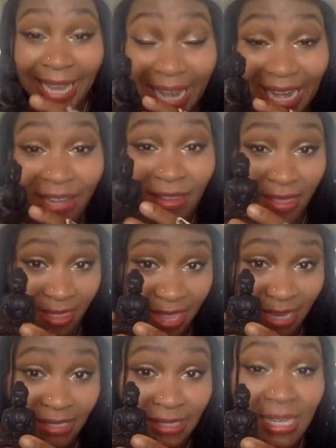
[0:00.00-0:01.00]
in
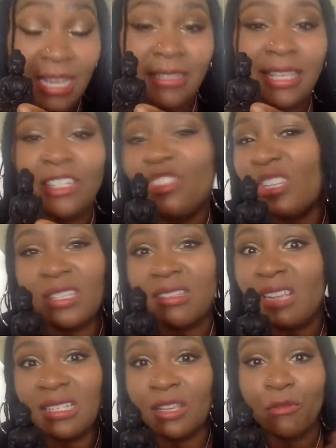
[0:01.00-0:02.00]
this that it just
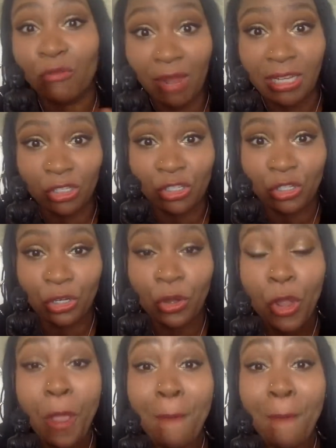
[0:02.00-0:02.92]
doesn't register,